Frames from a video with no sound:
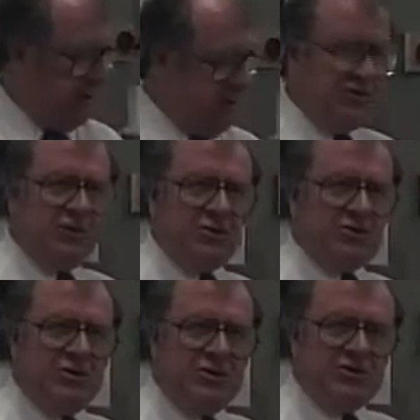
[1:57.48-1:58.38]
And then what
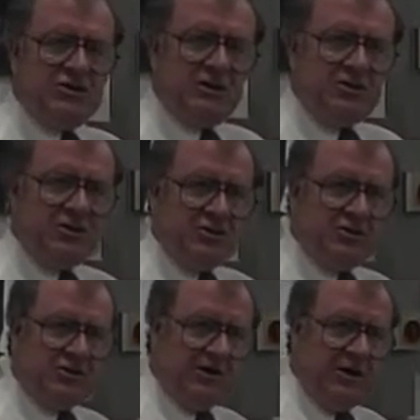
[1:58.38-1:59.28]
she'll do, is she'll introduce
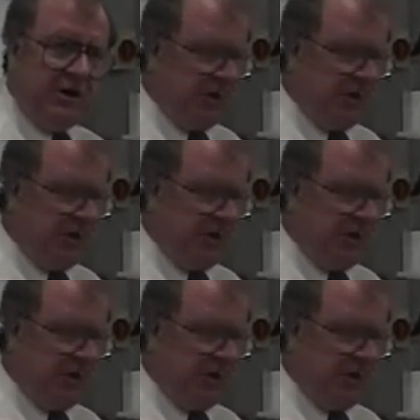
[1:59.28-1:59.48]
the